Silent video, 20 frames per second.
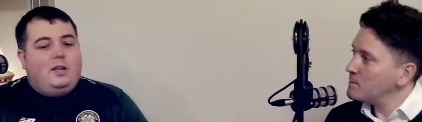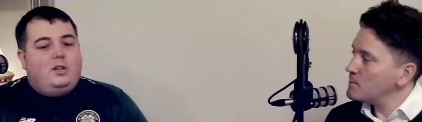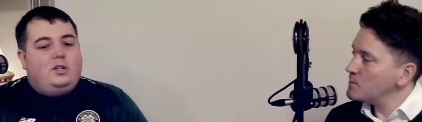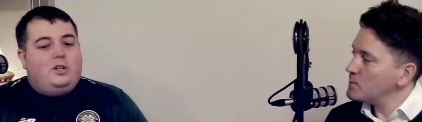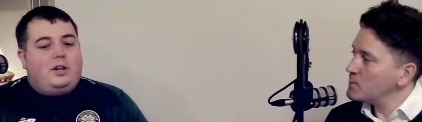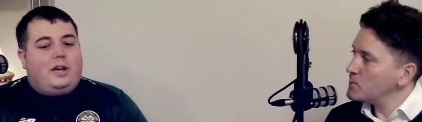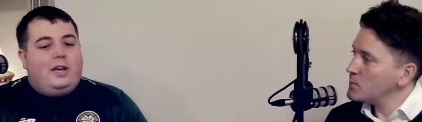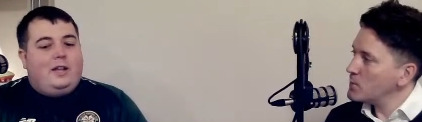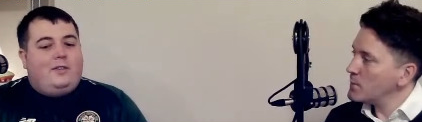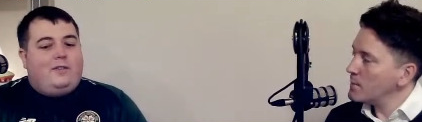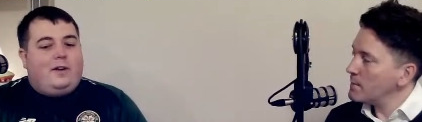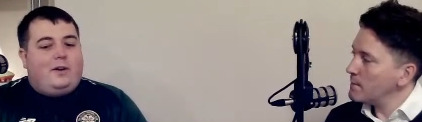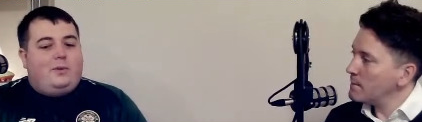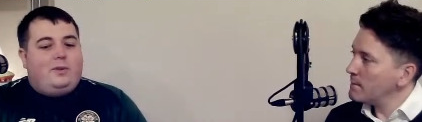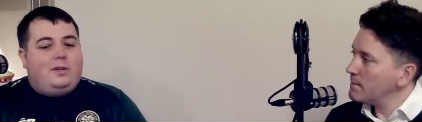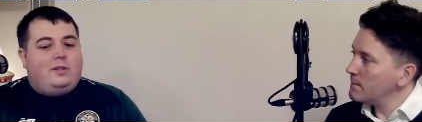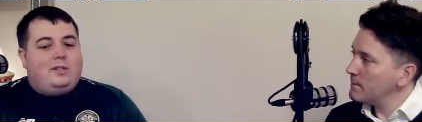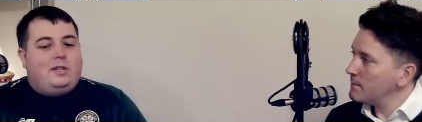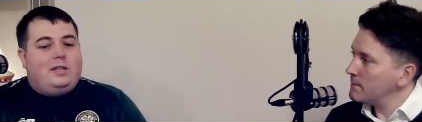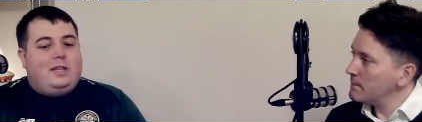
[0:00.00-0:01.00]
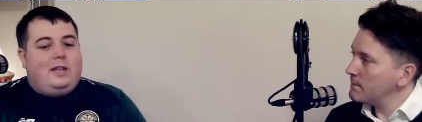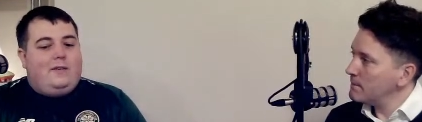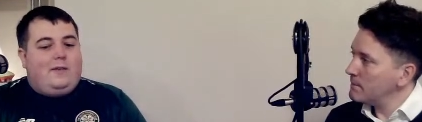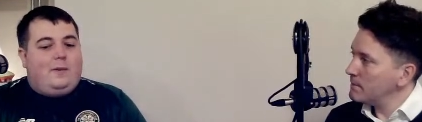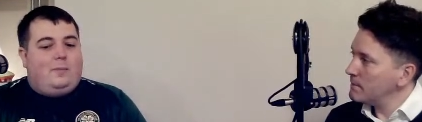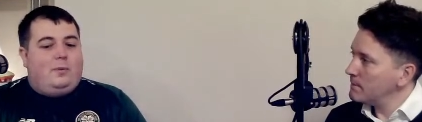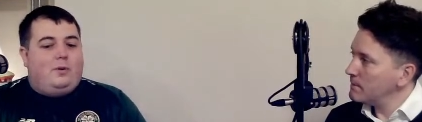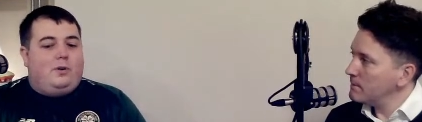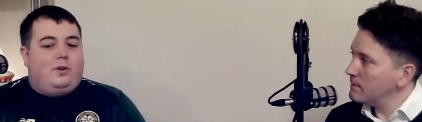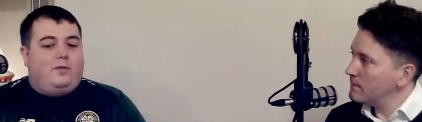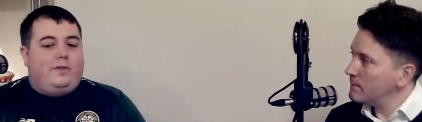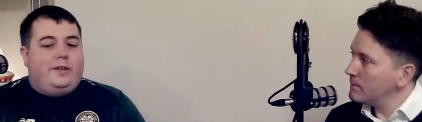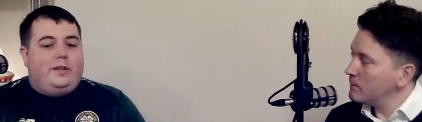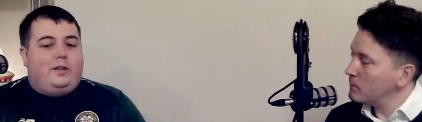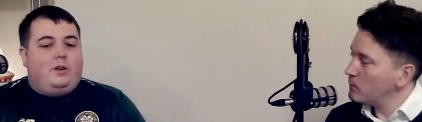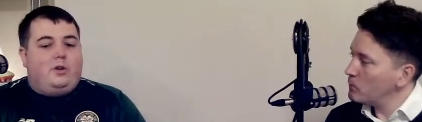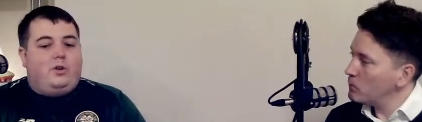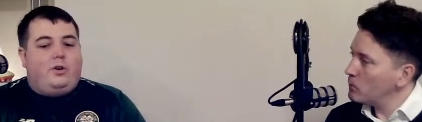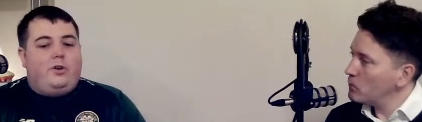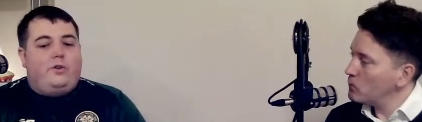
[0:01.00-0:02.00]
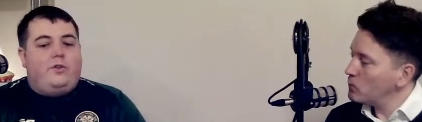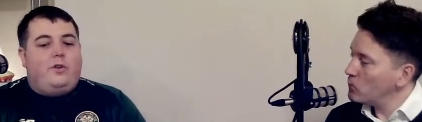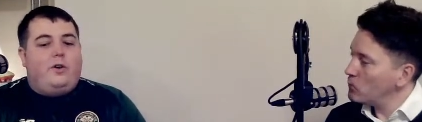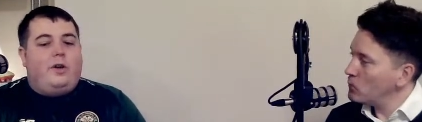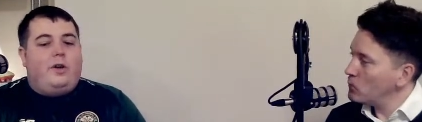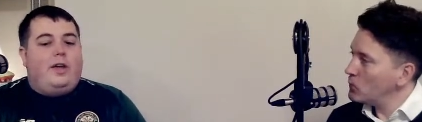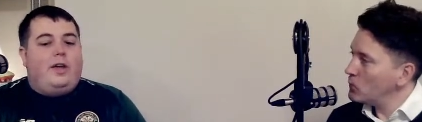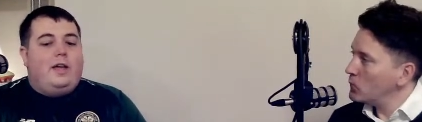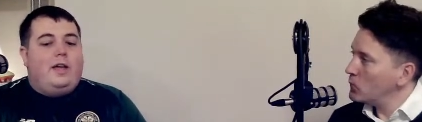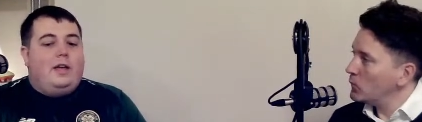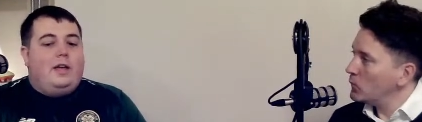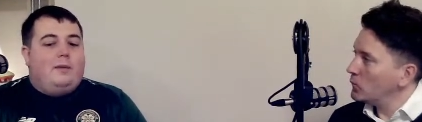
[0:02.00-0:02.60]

Speaker 1: Shuggy and David Provan, Conroy,